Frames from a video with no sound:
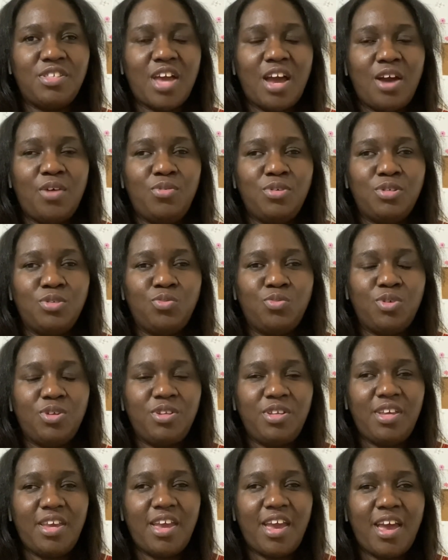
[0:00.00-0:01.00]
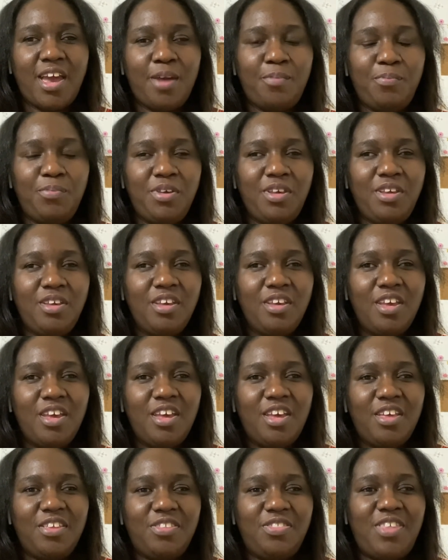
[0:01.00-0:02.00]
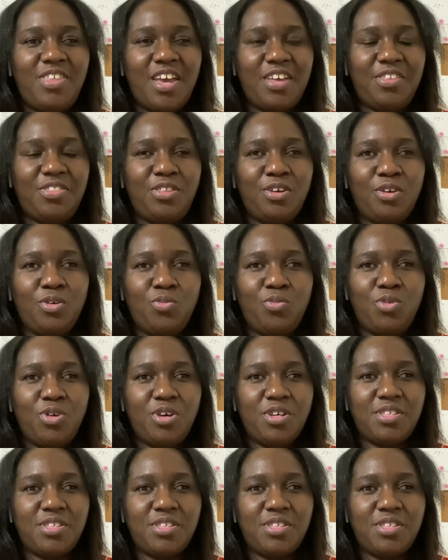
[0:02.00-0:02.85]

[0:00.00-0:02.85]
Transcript: I was really happy that there was a